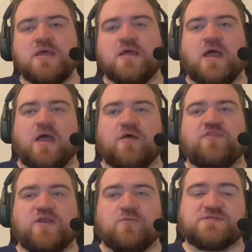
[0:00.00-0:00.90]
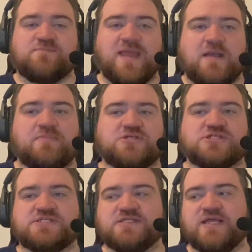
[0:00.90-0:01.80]
that it was made, but
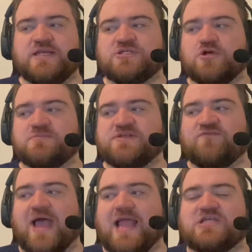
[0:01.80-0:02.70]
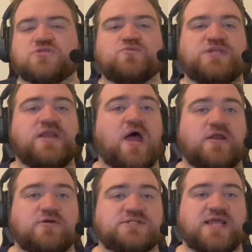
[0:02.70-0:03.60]
just in terms of I just did not
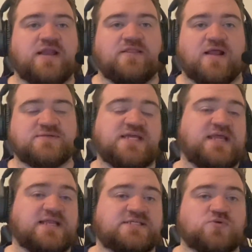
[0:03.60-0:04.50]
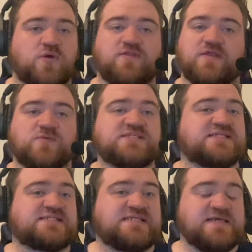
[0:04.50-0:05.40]
understand that I was going to get a story that was
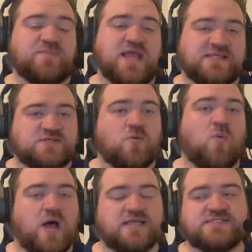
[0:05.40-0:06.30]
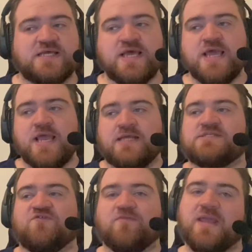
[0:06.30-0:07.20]
as deep as it was. And
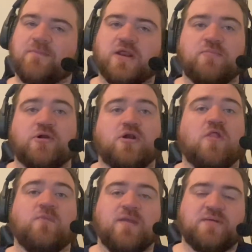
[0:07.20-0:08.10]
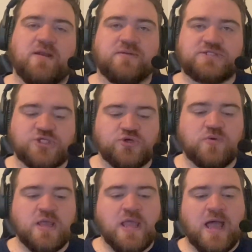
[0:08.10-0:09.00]
so for me, I'm going to put it all the way up at number
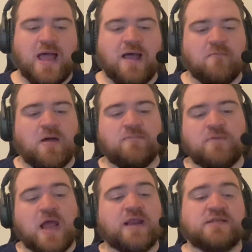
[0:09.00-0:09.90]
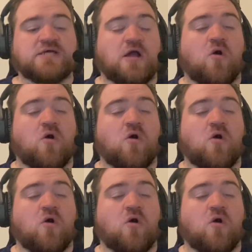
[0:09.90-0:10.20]
two. I'm not going to talk a